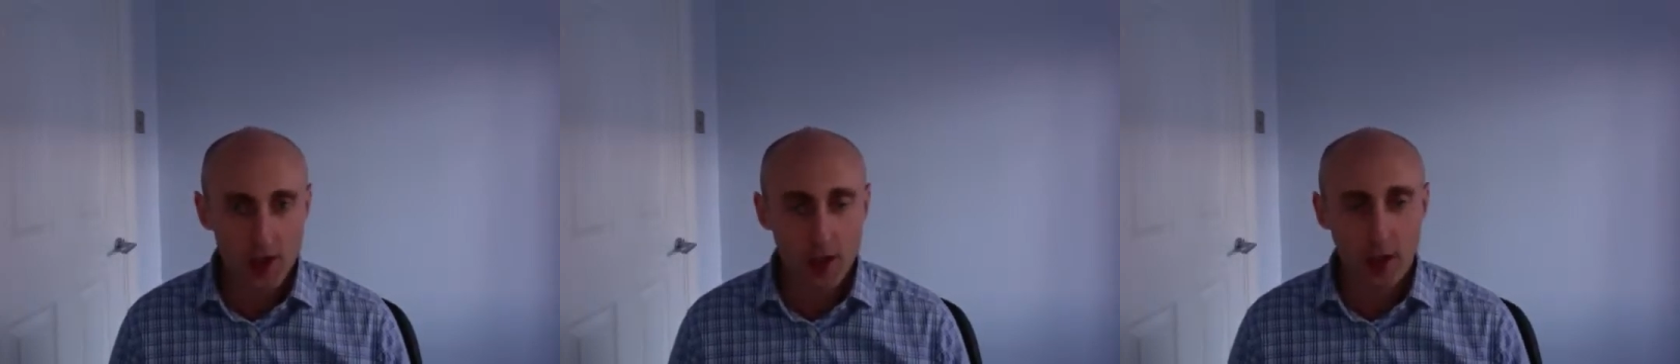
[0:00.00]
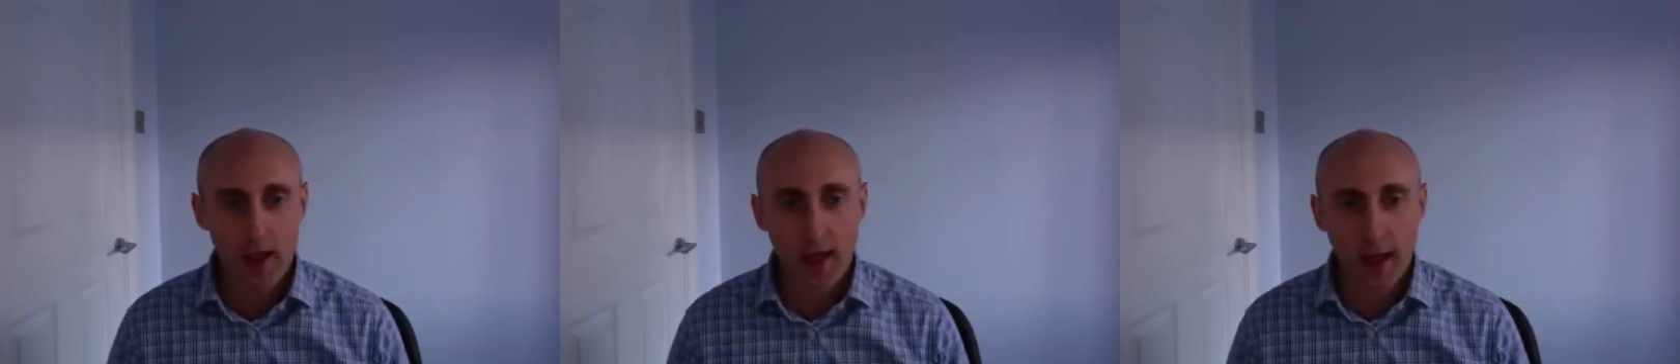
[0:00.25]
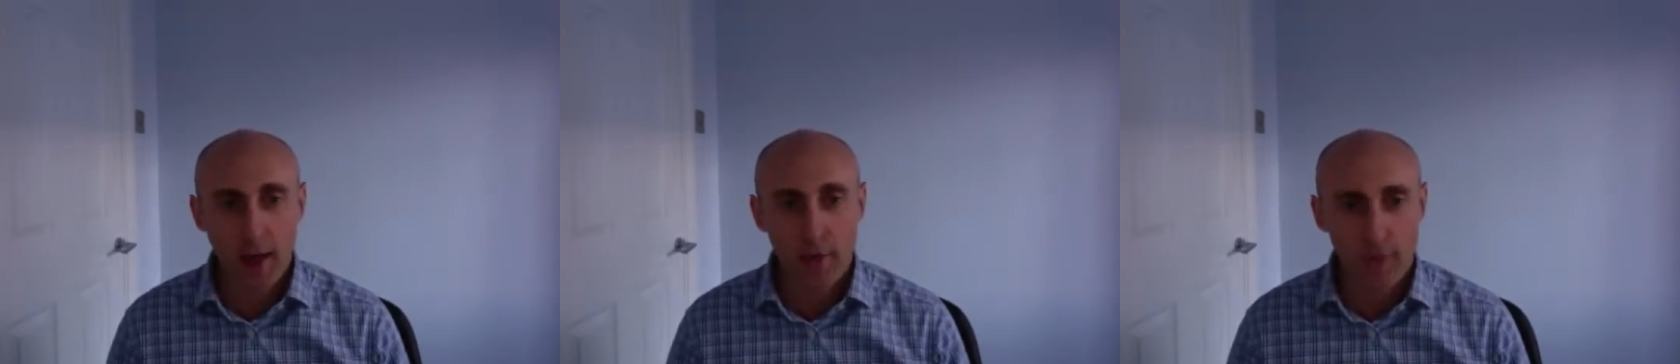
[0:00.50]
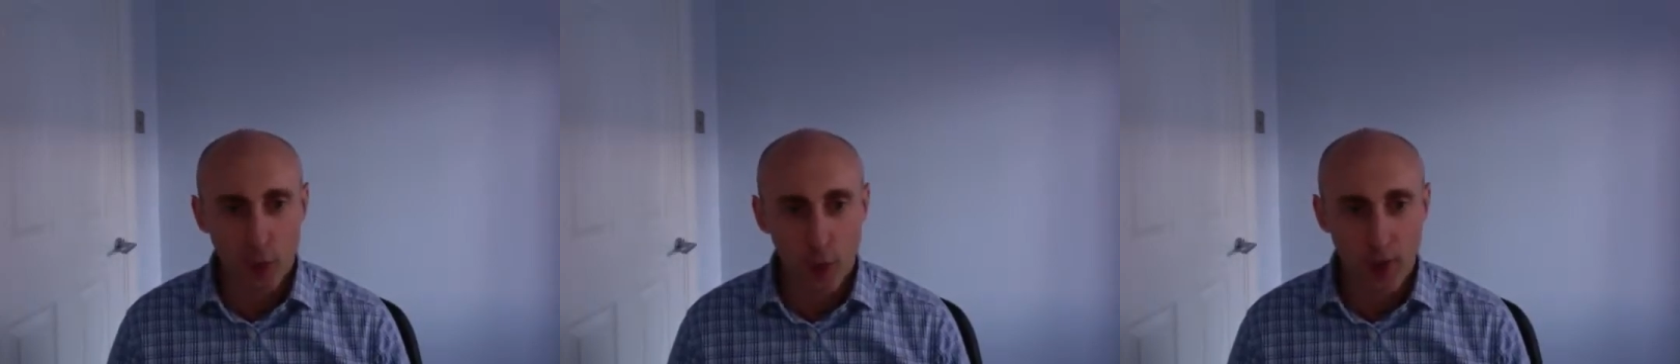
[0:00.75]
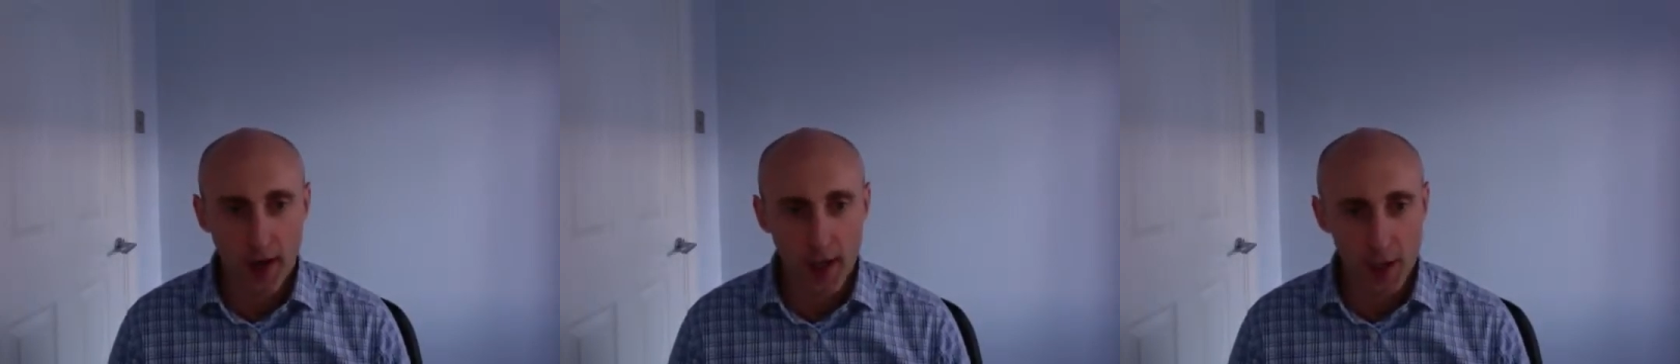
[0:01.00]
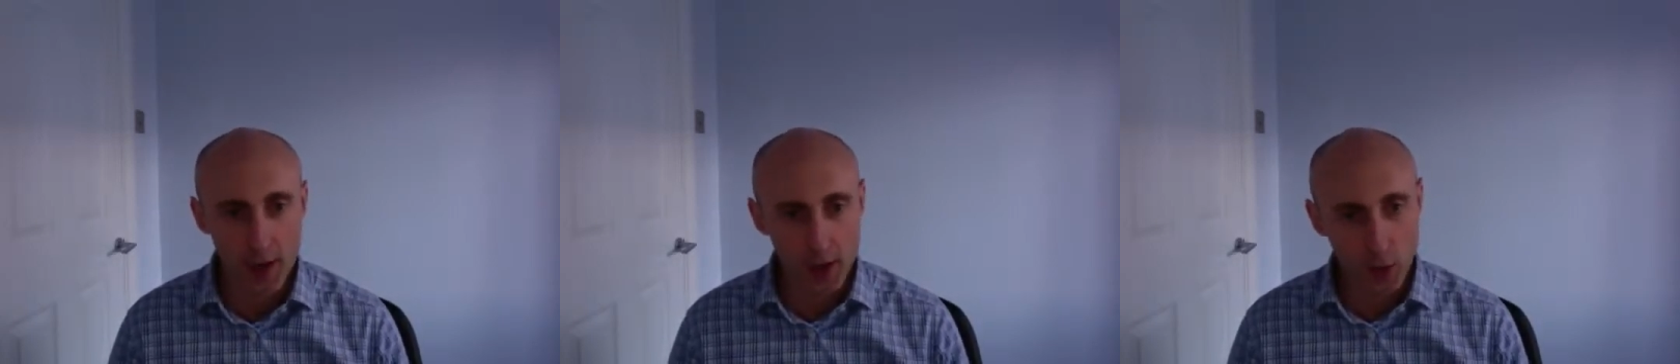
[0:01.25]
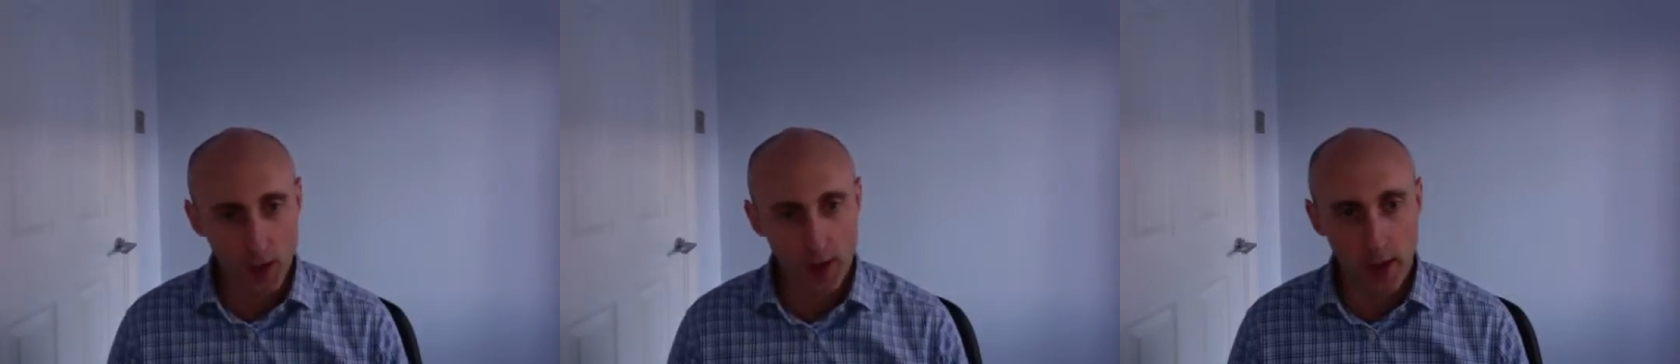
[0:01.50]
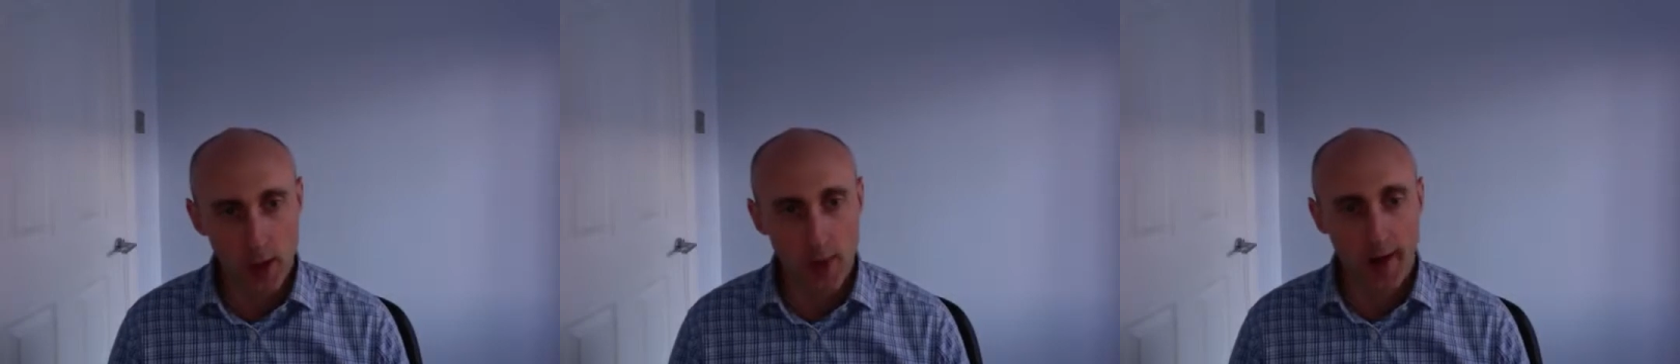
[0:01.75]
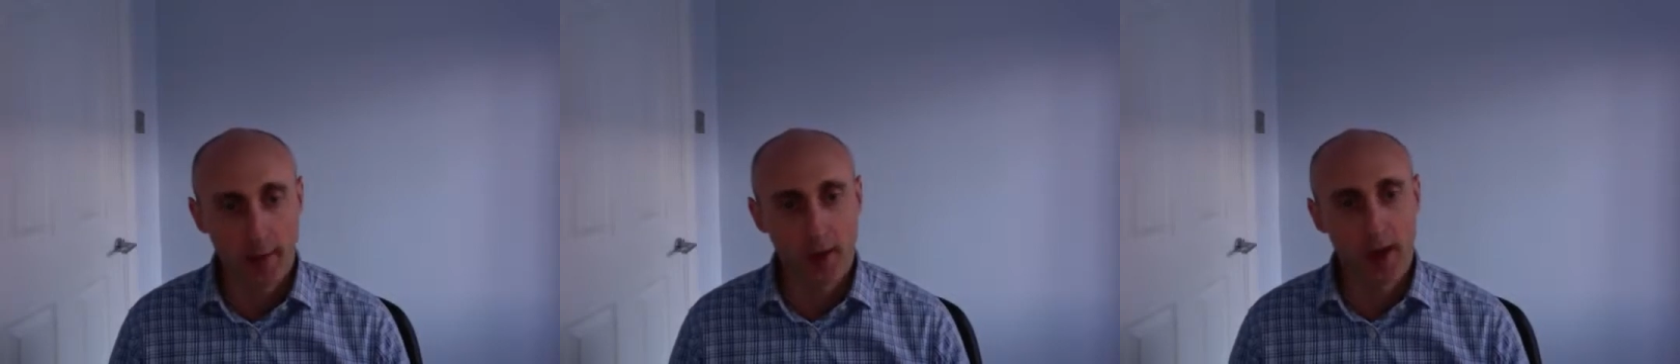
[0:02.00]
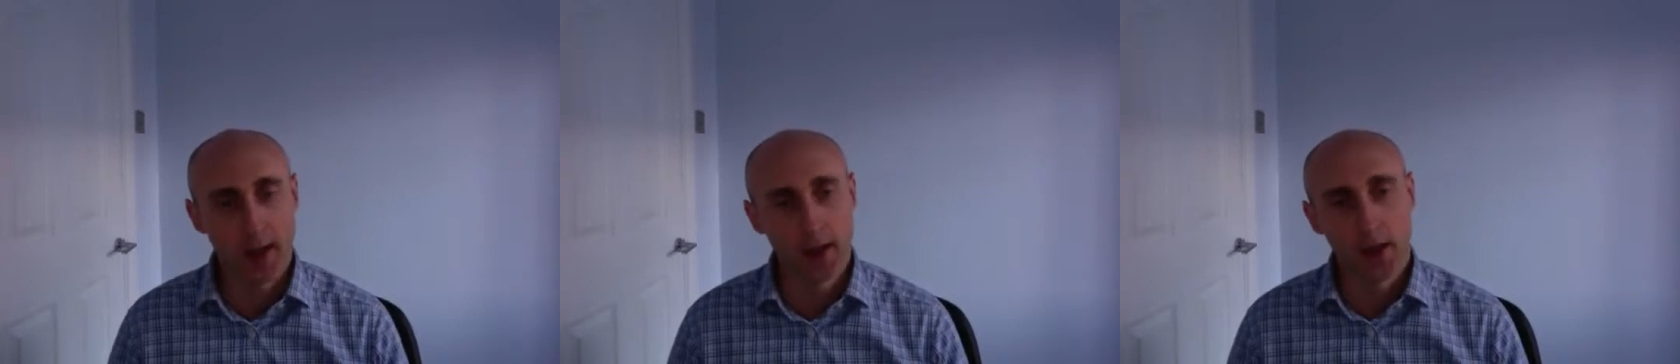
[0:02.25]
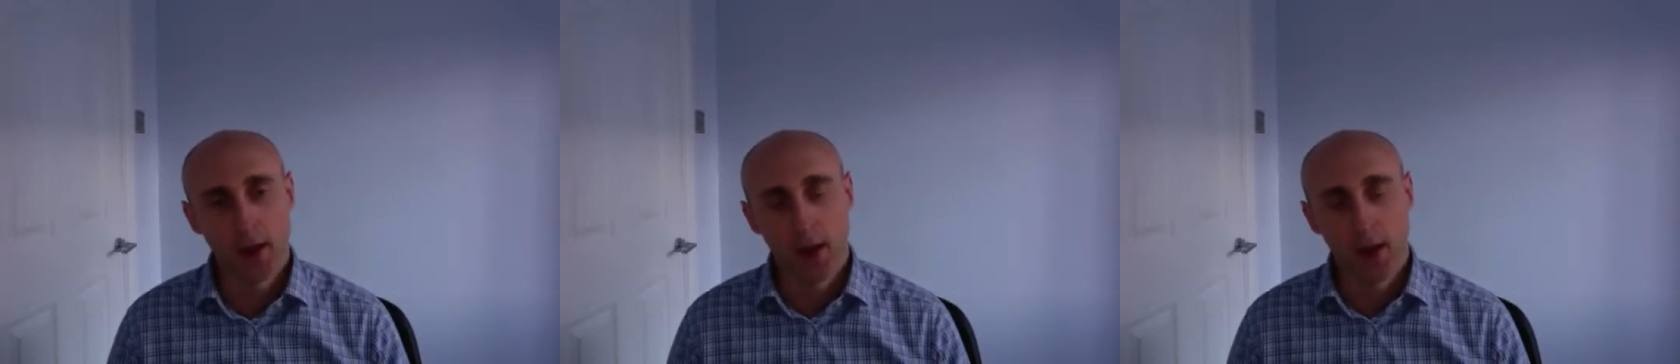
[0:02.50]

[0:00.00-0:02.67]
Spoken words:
that I get from patients with low back pain